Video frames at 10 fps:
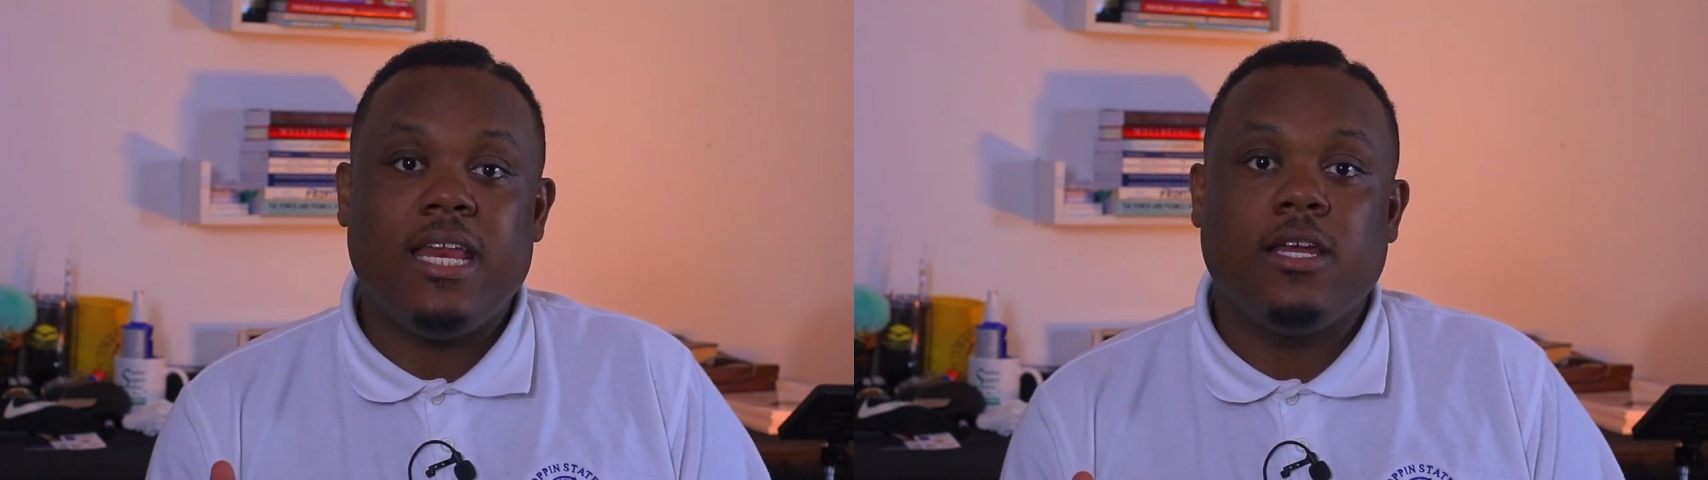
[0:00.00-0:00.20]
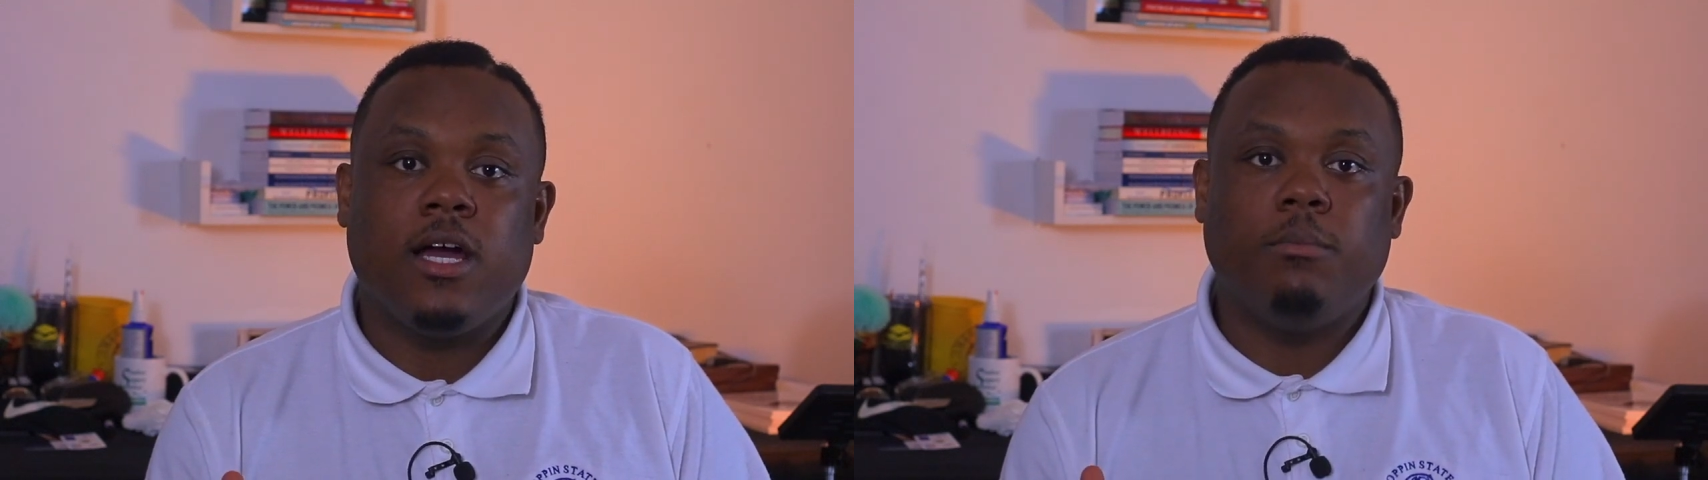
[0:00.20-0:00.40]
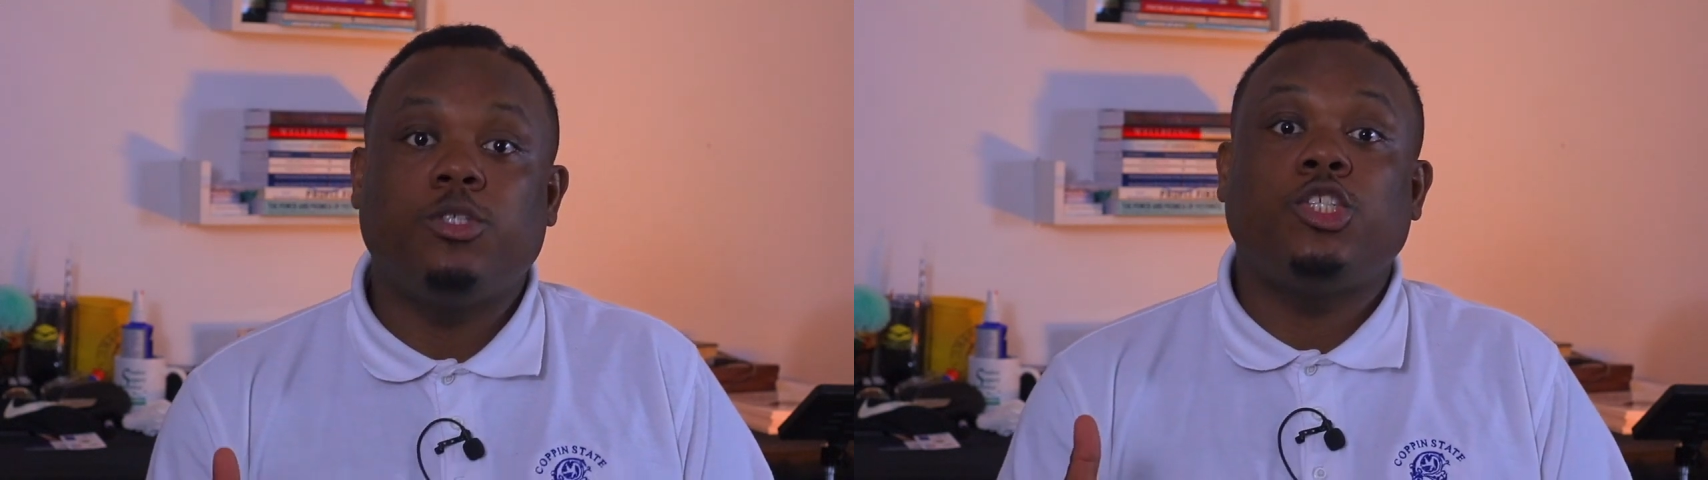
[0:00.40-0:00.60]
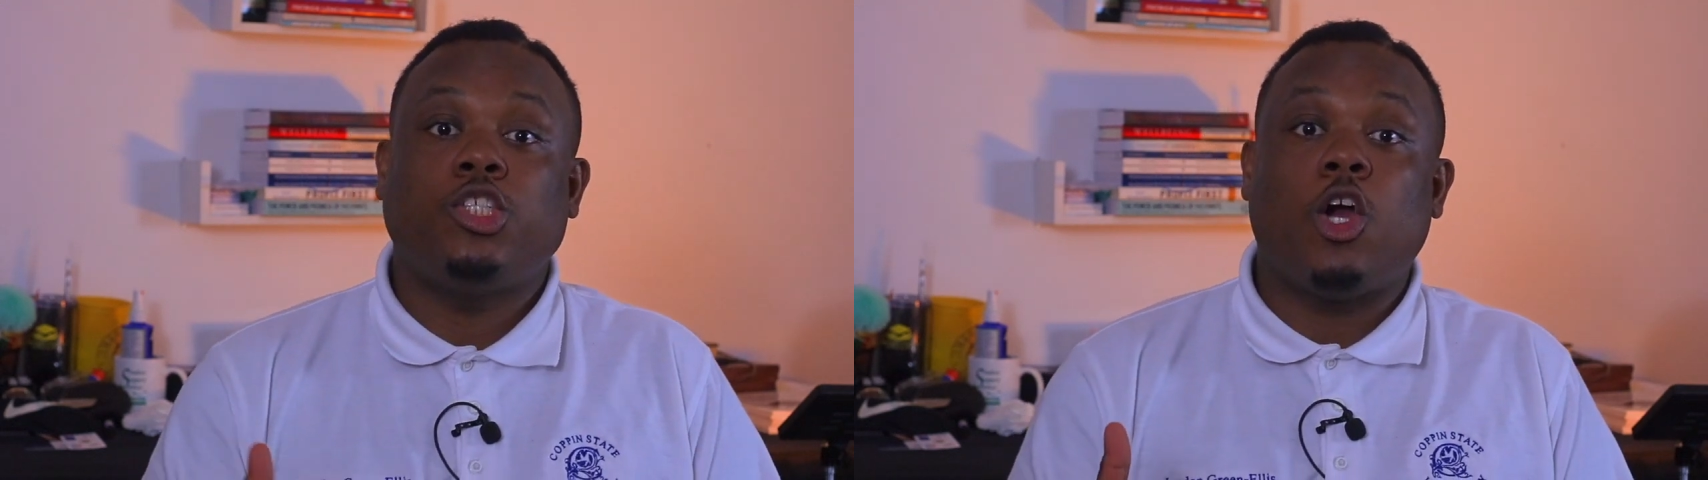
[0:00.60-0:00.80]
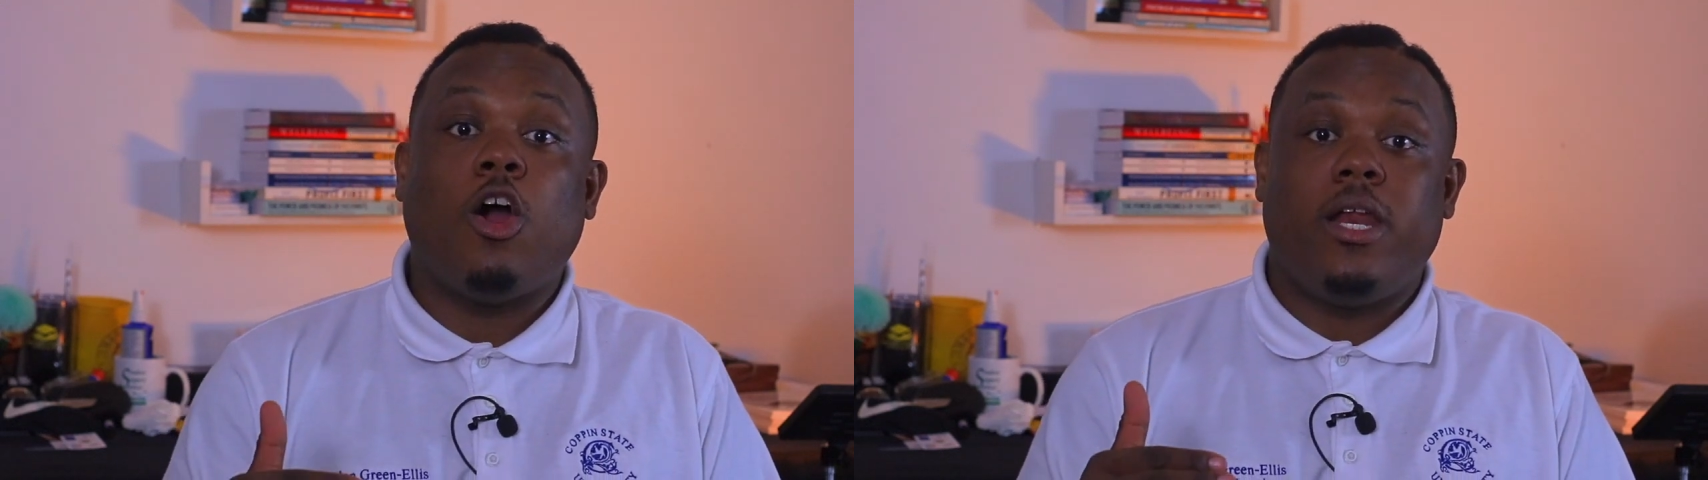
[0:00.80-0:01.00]
income
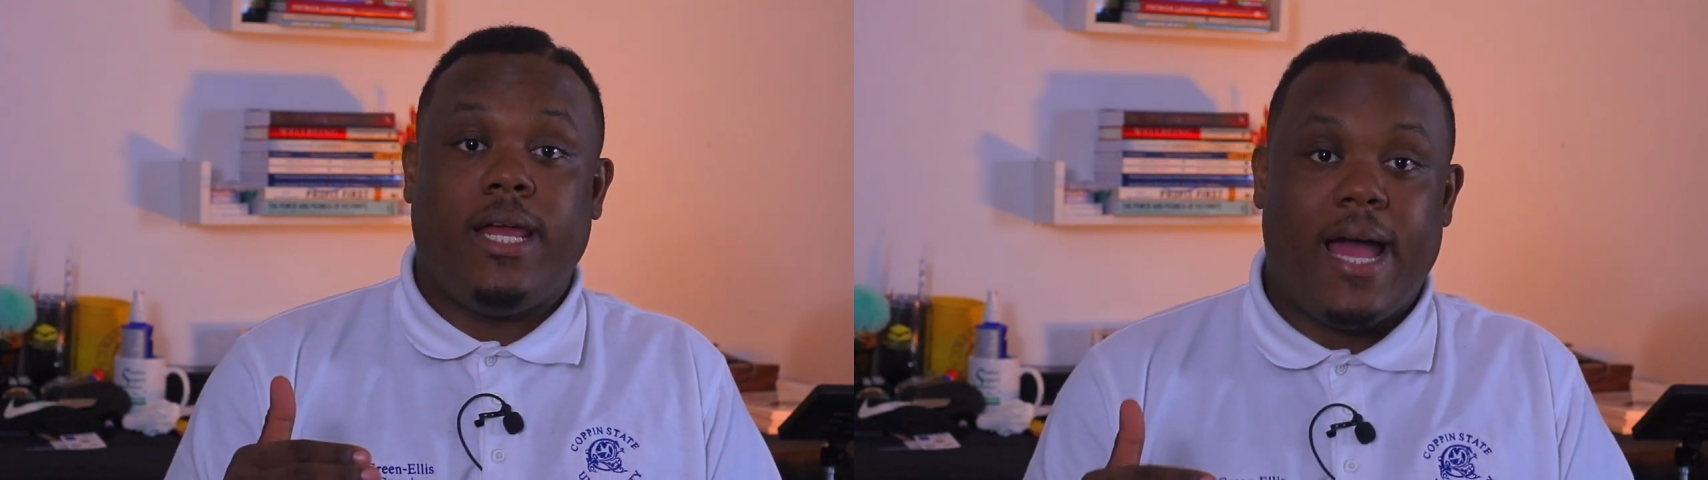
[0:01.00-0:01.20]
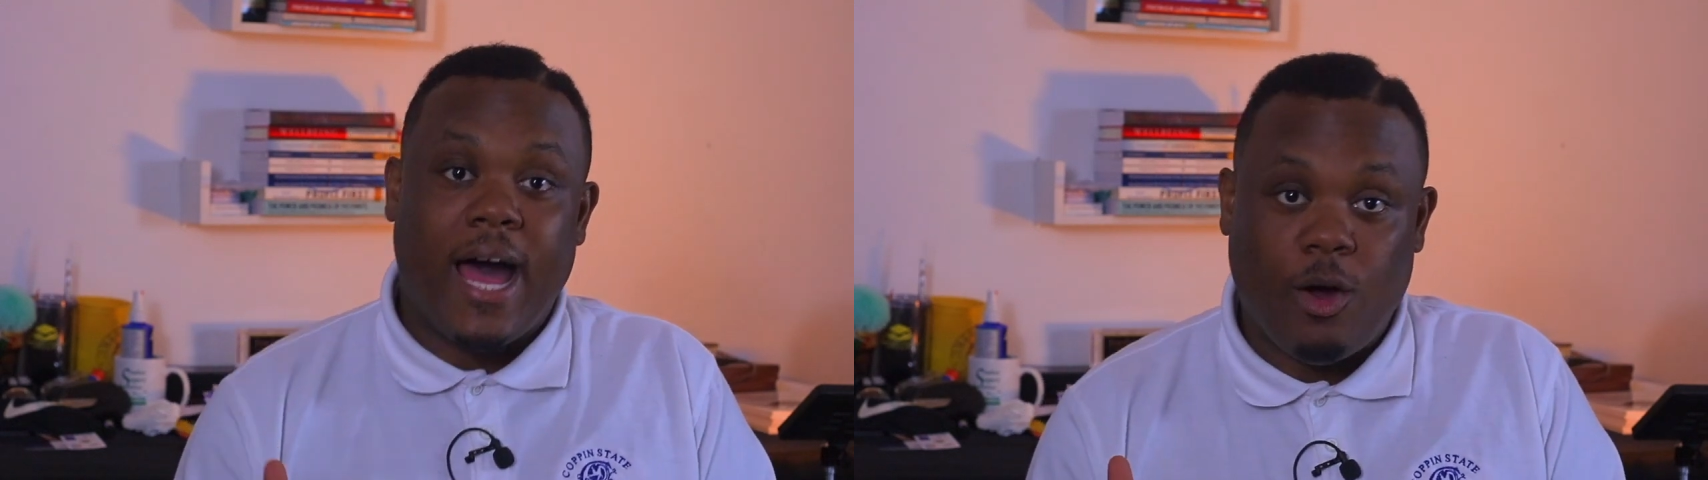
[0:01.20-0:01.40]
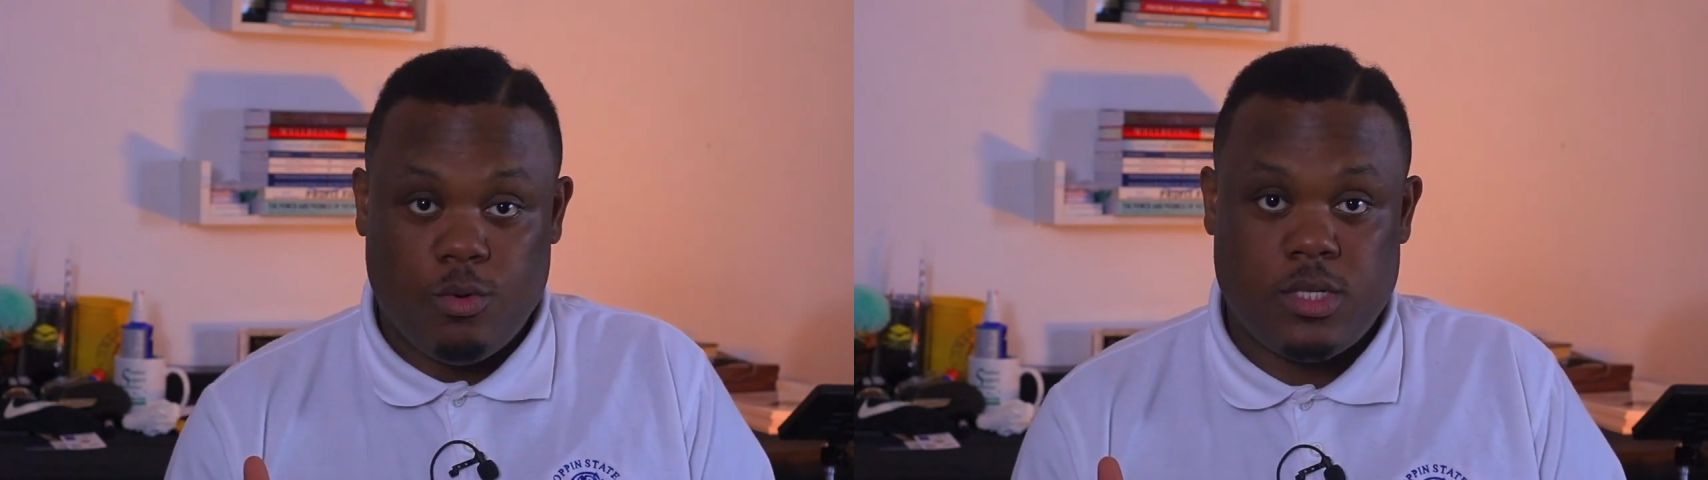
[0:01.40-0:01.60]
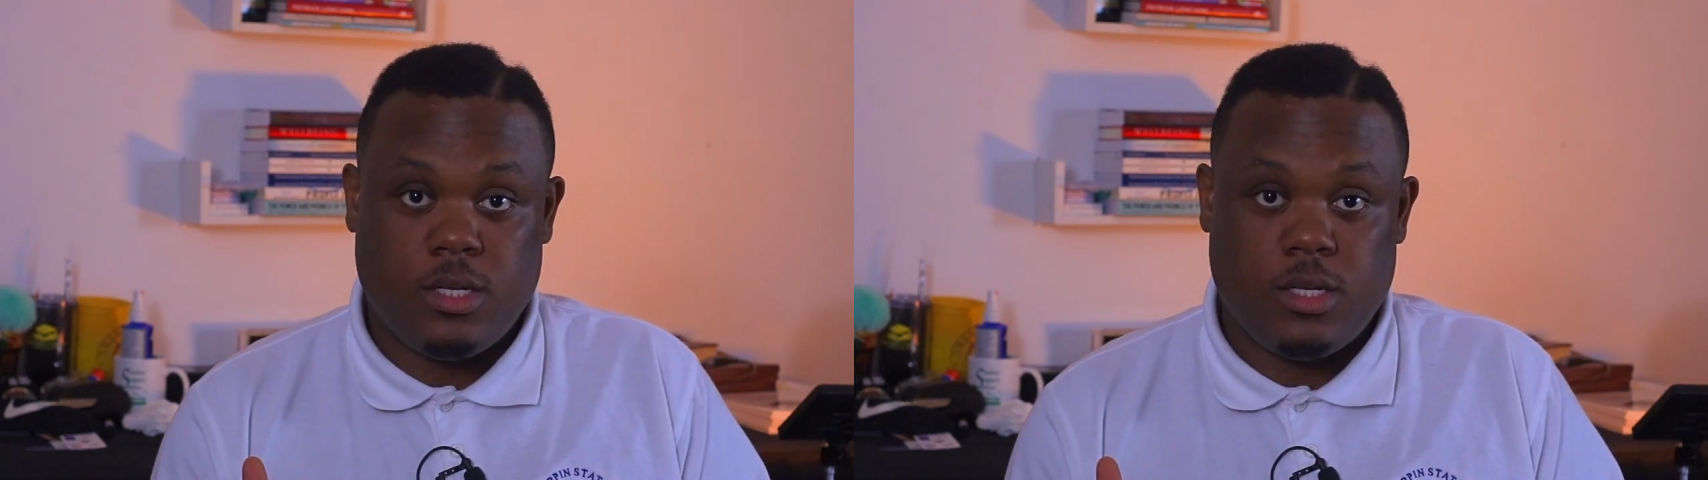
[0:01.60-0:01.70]
starting out,